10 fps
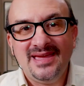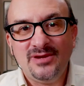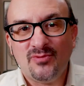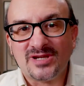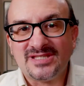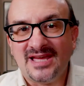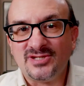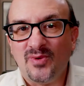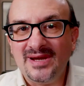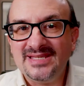He works on
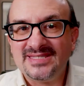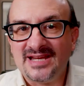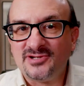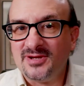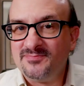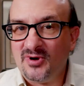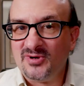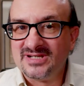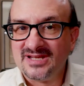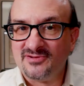20th century
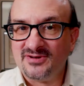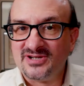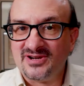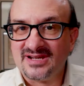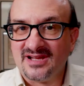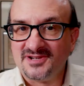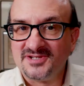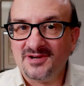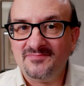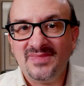Polish literature and
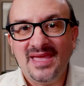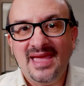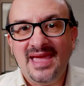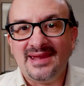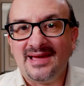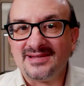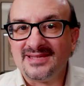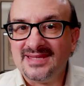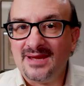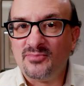culture and on
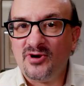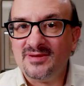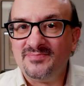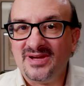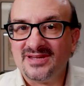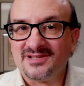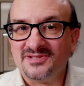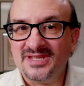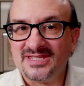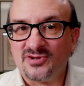contemporary
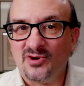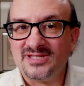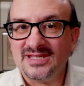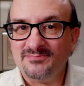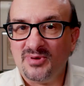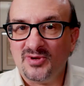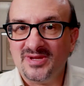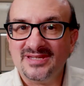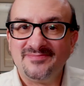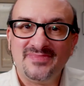political discourse in
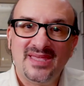Poland.